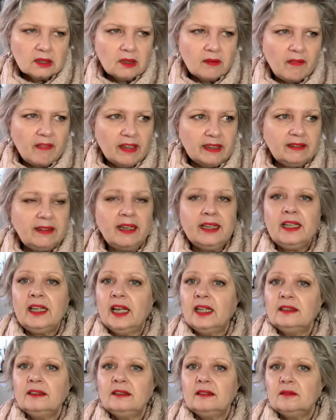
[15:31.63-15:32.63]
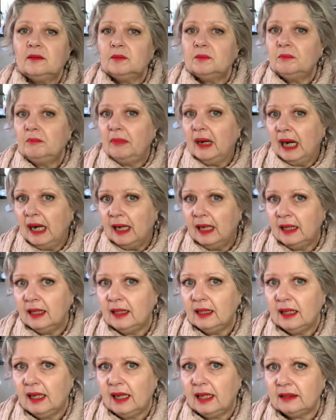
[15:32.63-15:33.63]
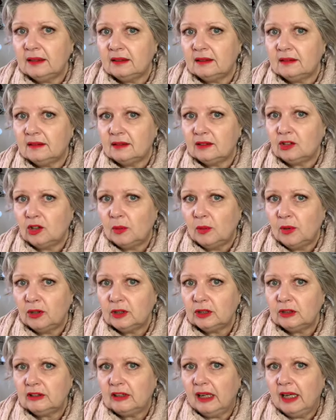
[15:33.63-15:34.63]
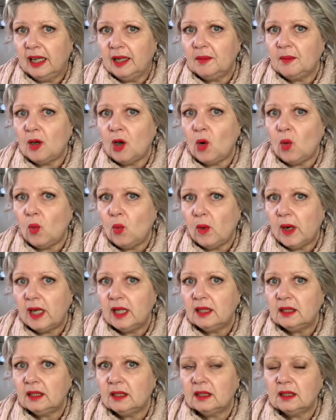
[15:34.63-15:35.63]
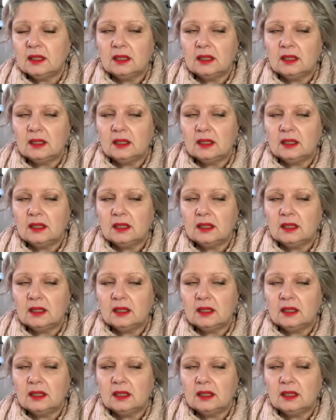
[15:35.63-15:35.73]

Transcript: that I can buy at some other time when